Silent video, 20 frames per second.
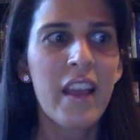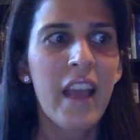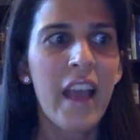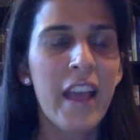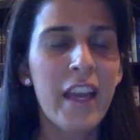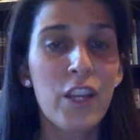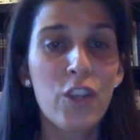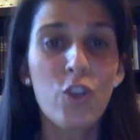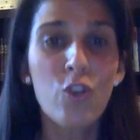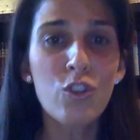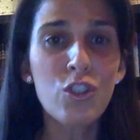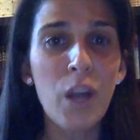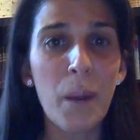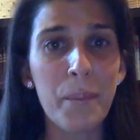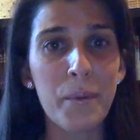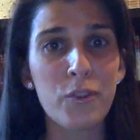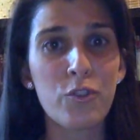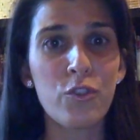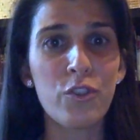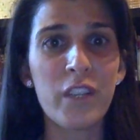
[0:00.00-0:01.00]
And a huge
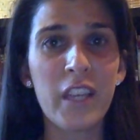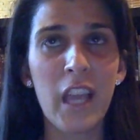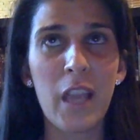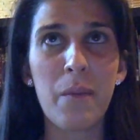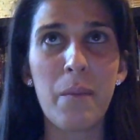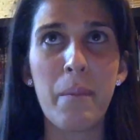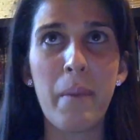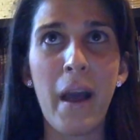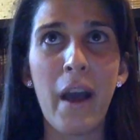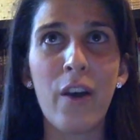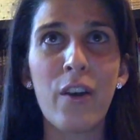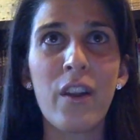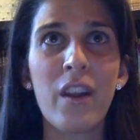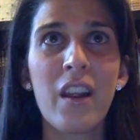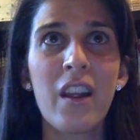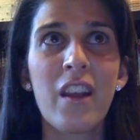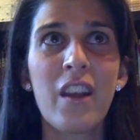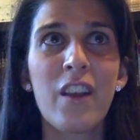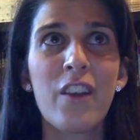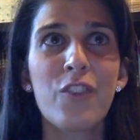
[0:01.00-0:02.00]
opportunity came about
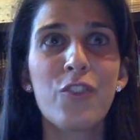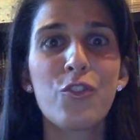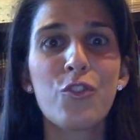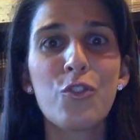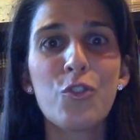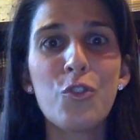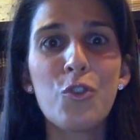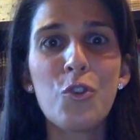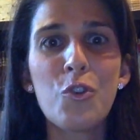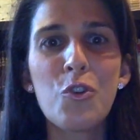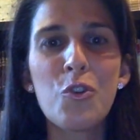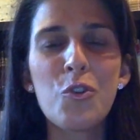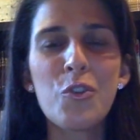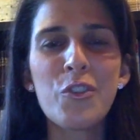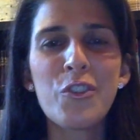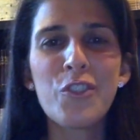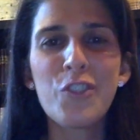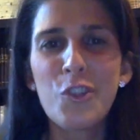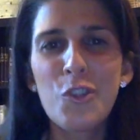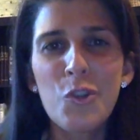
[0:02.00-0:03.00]
to
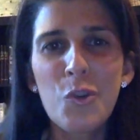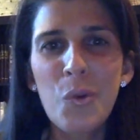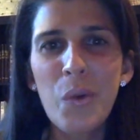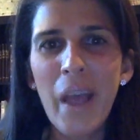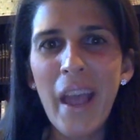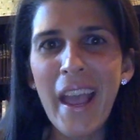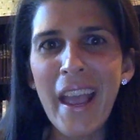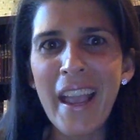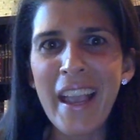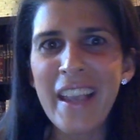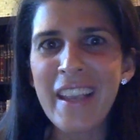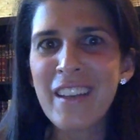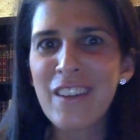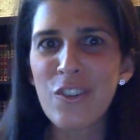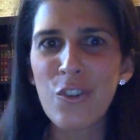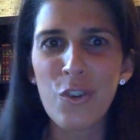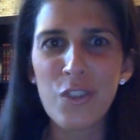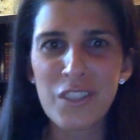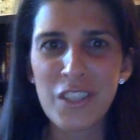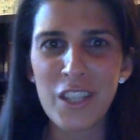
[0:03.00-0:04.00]
do a
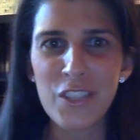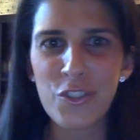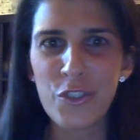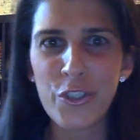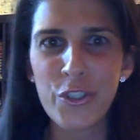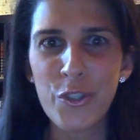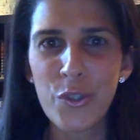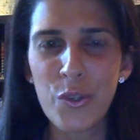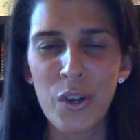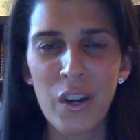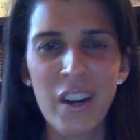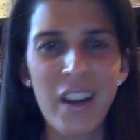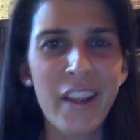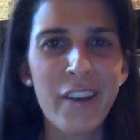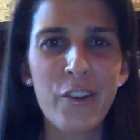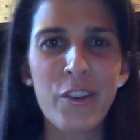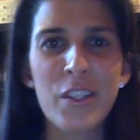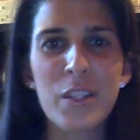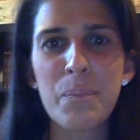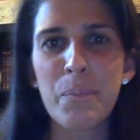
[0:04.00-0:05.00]
cross-country tour. I
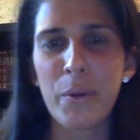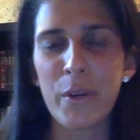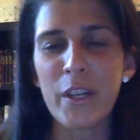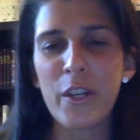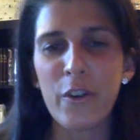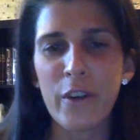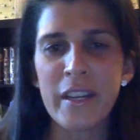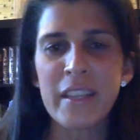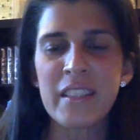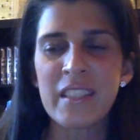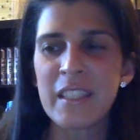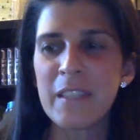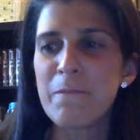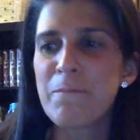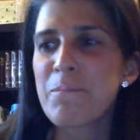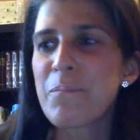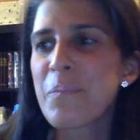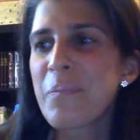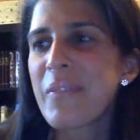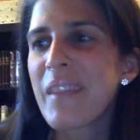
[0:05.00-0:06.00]
know it's pretty crazy.
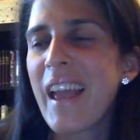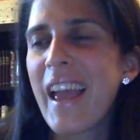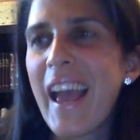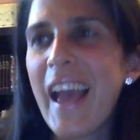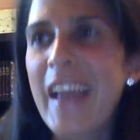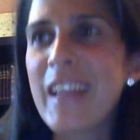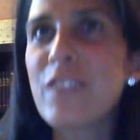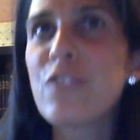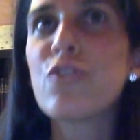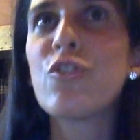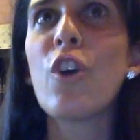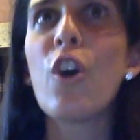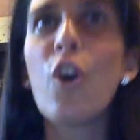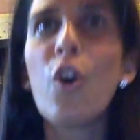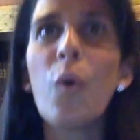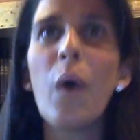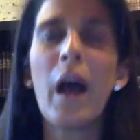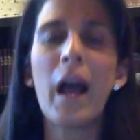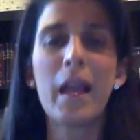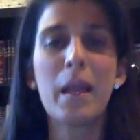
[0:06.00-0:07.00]
And
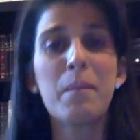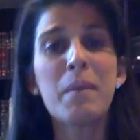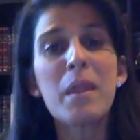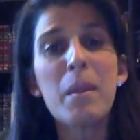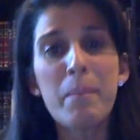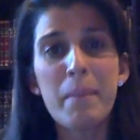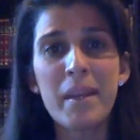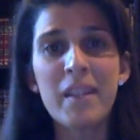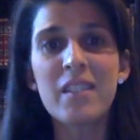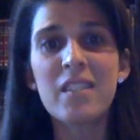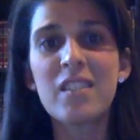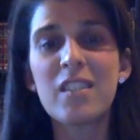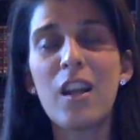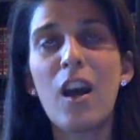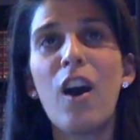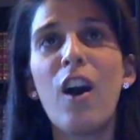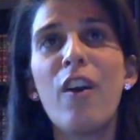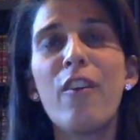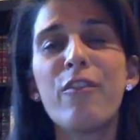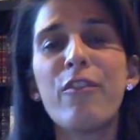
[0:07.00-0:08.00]
so I am in the midst
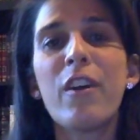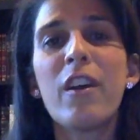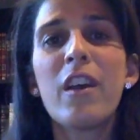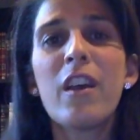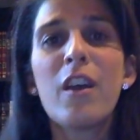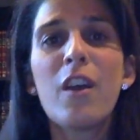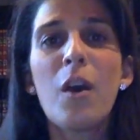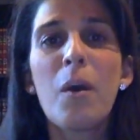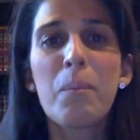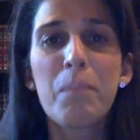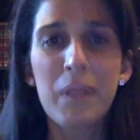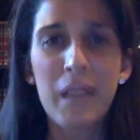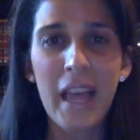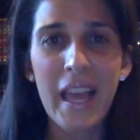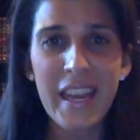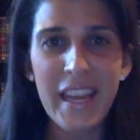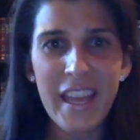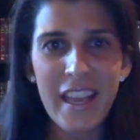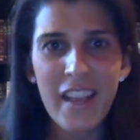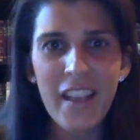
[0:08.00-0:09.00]
of
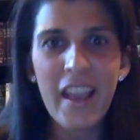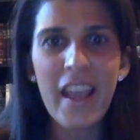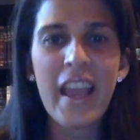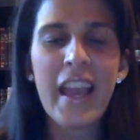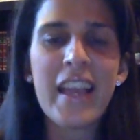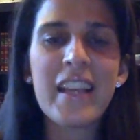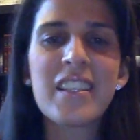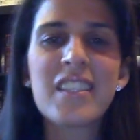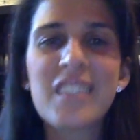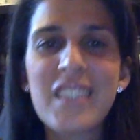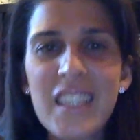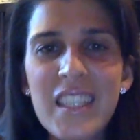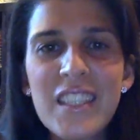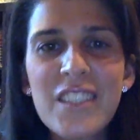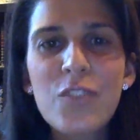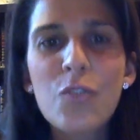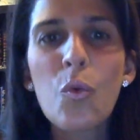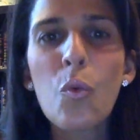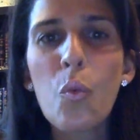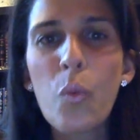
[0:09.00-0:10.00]
planning a
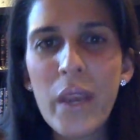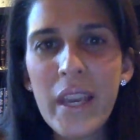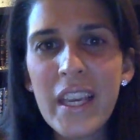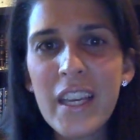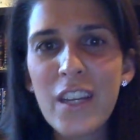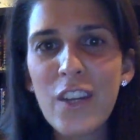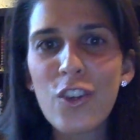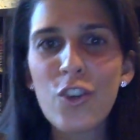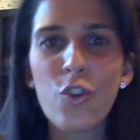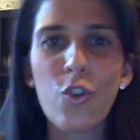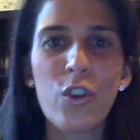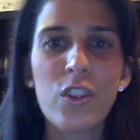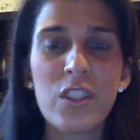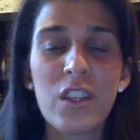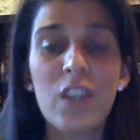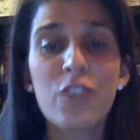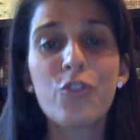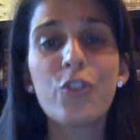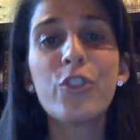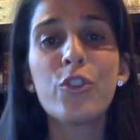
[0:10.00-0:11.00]
6-week
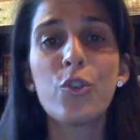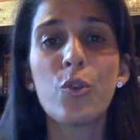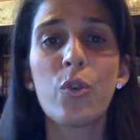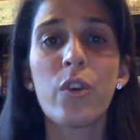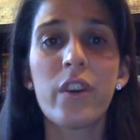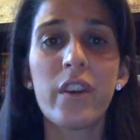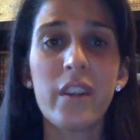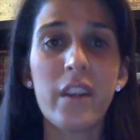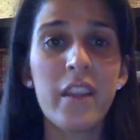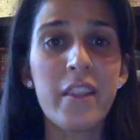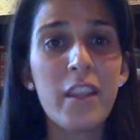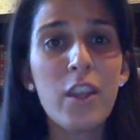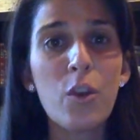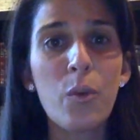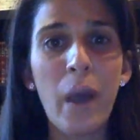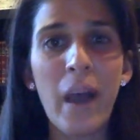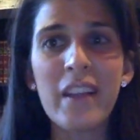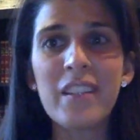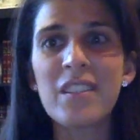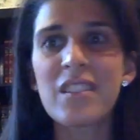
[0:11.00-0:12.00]
cross-country tour in the
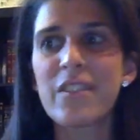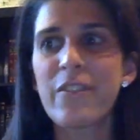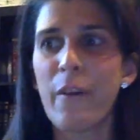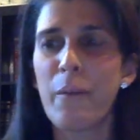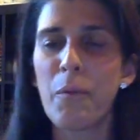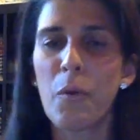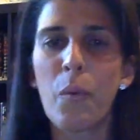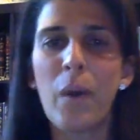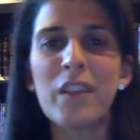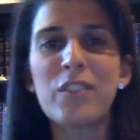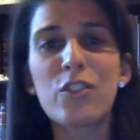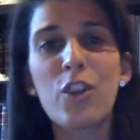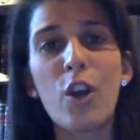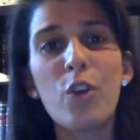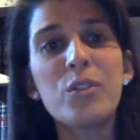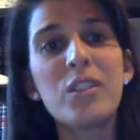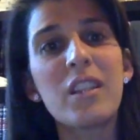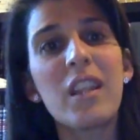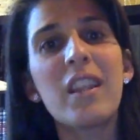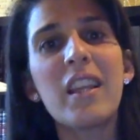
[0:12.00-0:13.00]
U.S. from the West
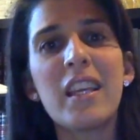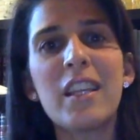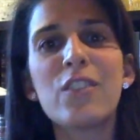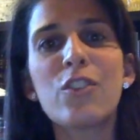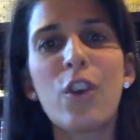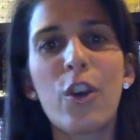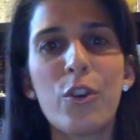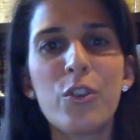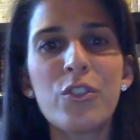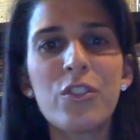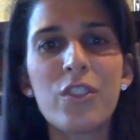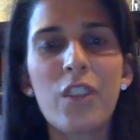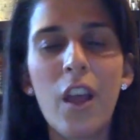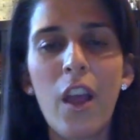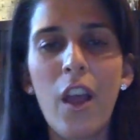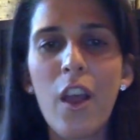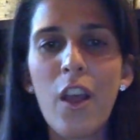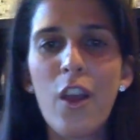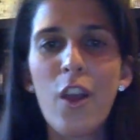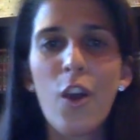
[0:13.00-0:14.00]
Coast to the East Coast,
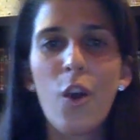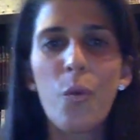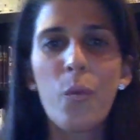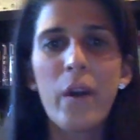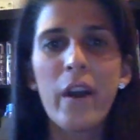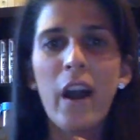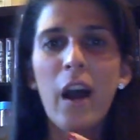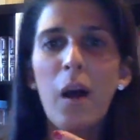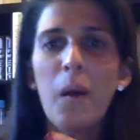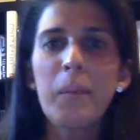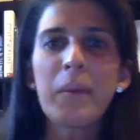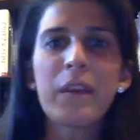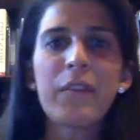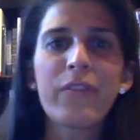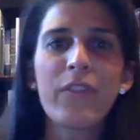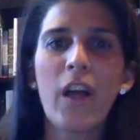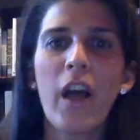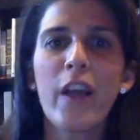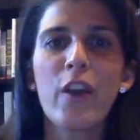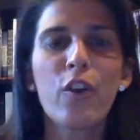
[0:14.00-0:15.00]
where I'll be
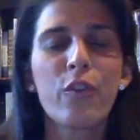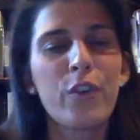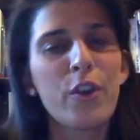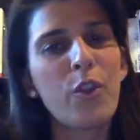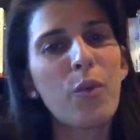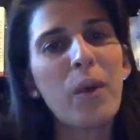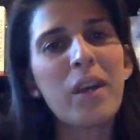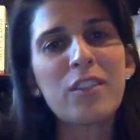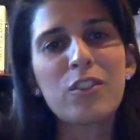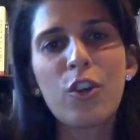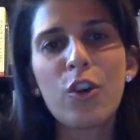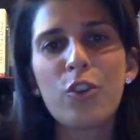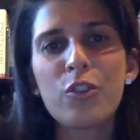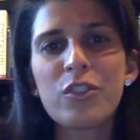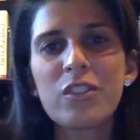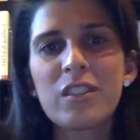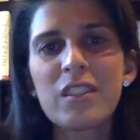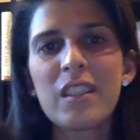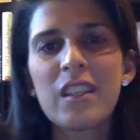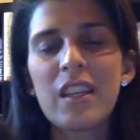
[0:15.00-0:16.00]
flying over to the West
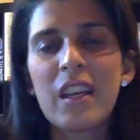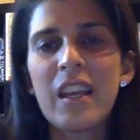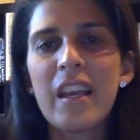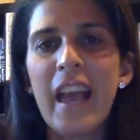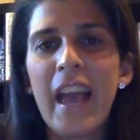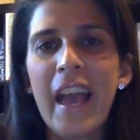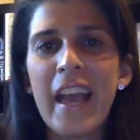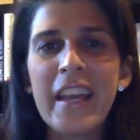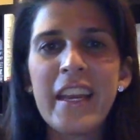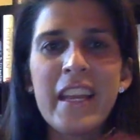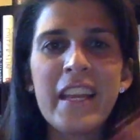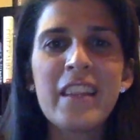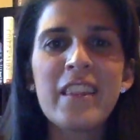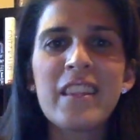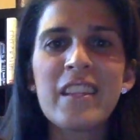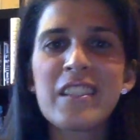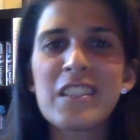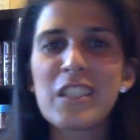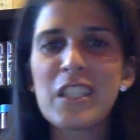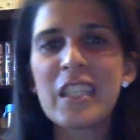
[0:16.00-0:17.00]
Coast, and in
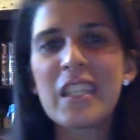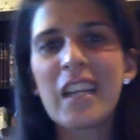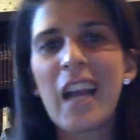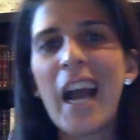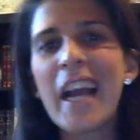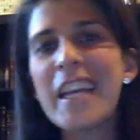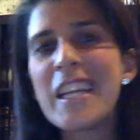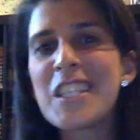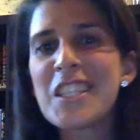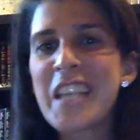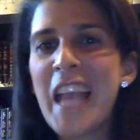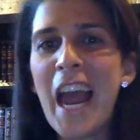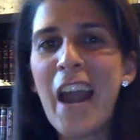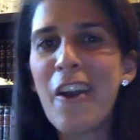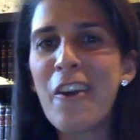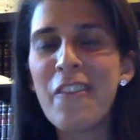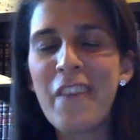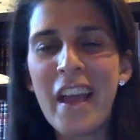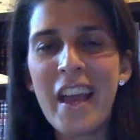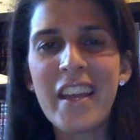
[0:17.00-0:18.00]
this kindness
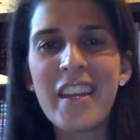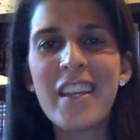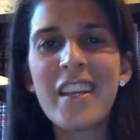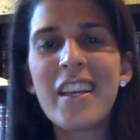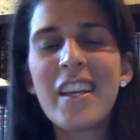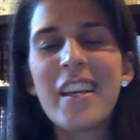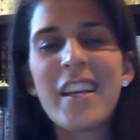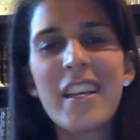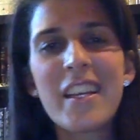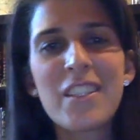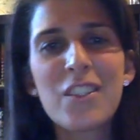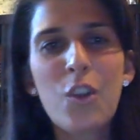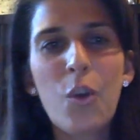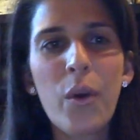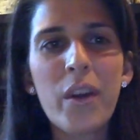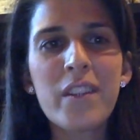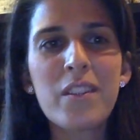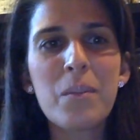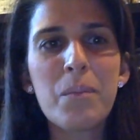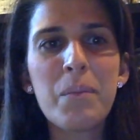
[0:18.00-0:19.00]
caravan is
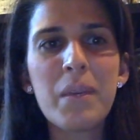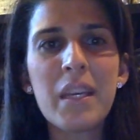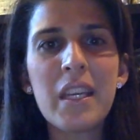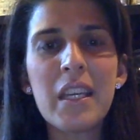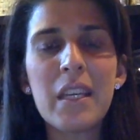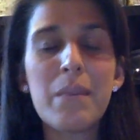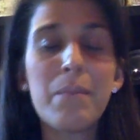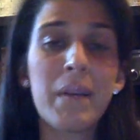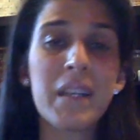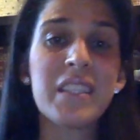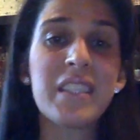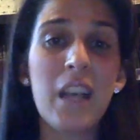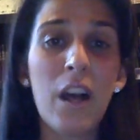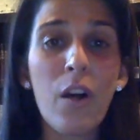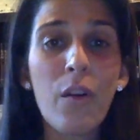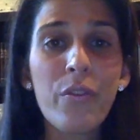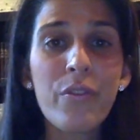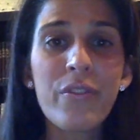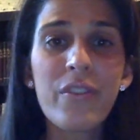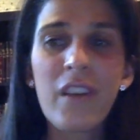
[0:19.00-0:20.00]
going to be
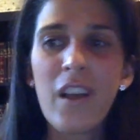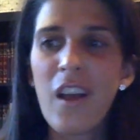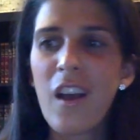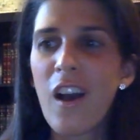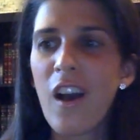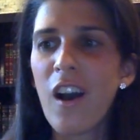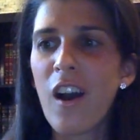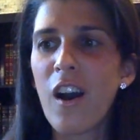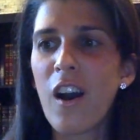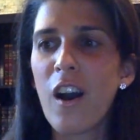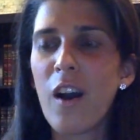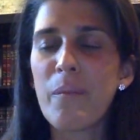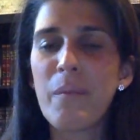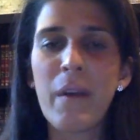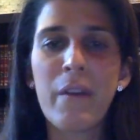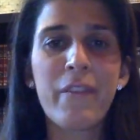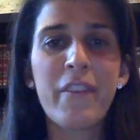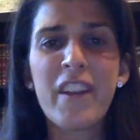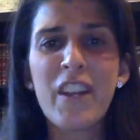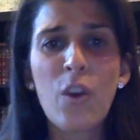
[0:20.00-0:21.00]
myself, our
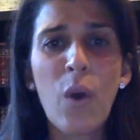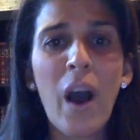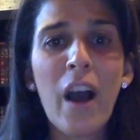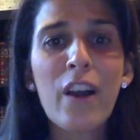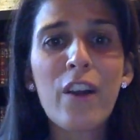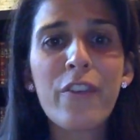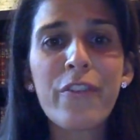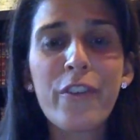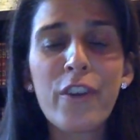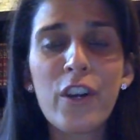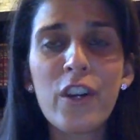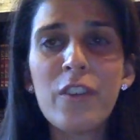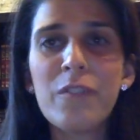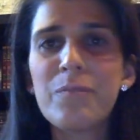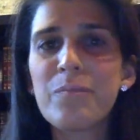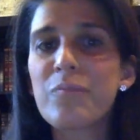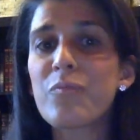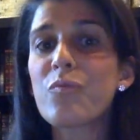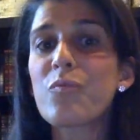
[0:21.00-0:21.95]
videographer,